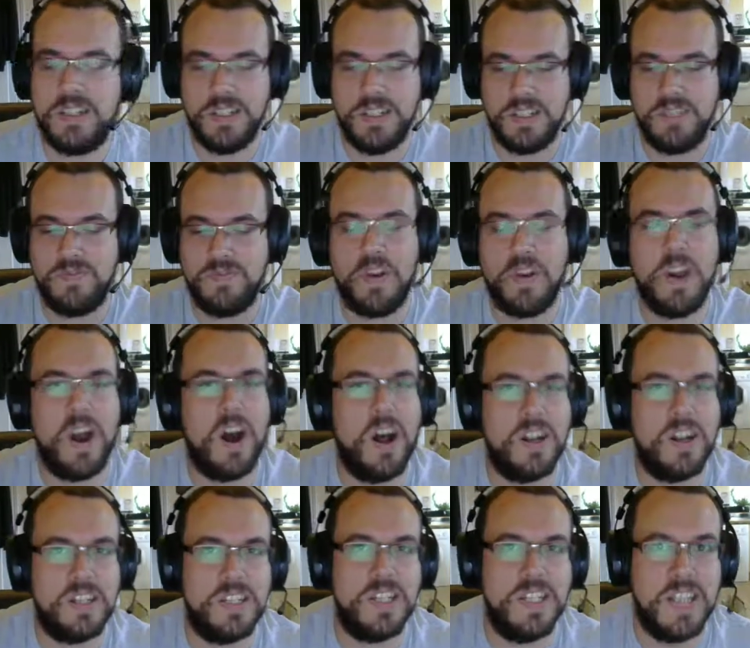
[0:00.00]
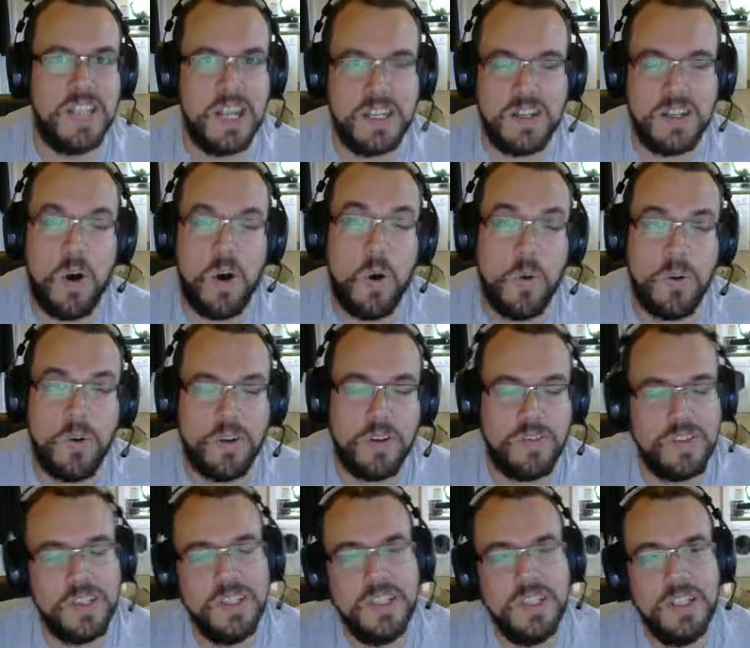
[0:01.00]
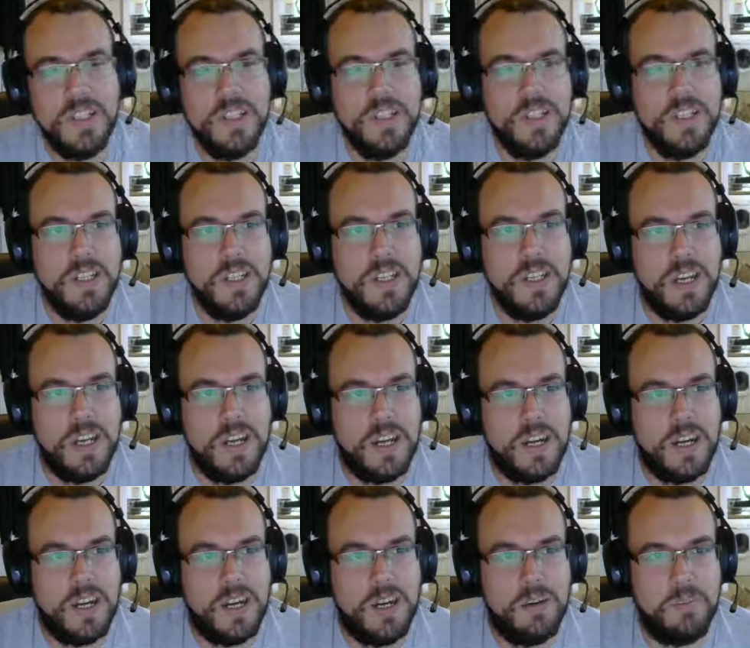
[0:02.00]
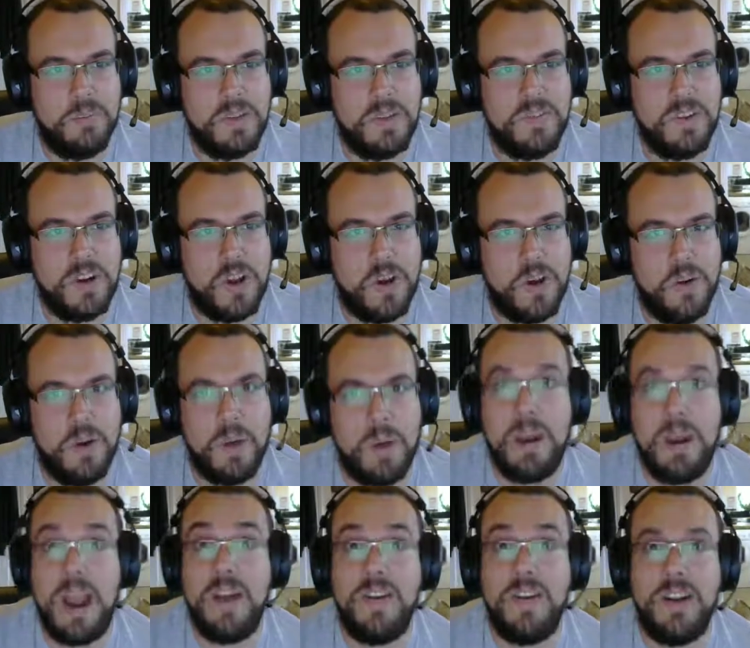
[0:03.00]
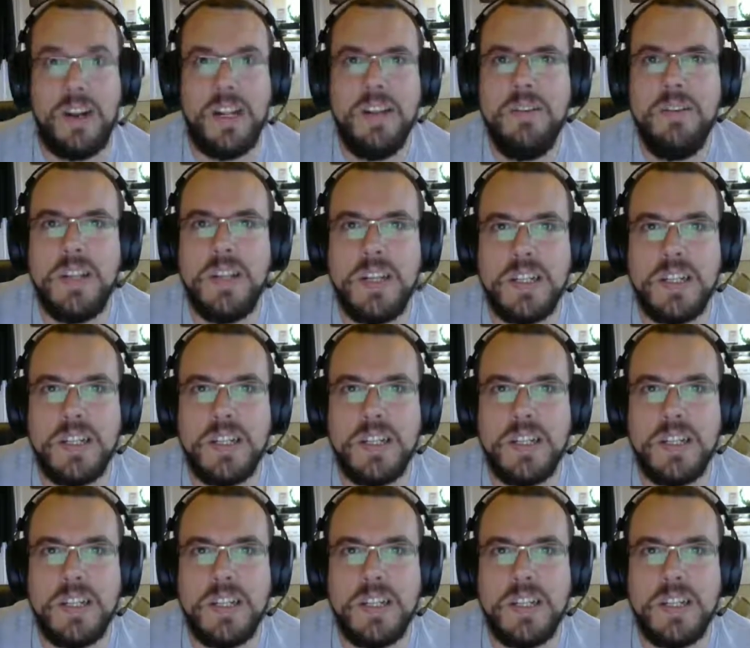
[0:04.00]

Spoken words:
very hard to get hold of. Even though apparently it's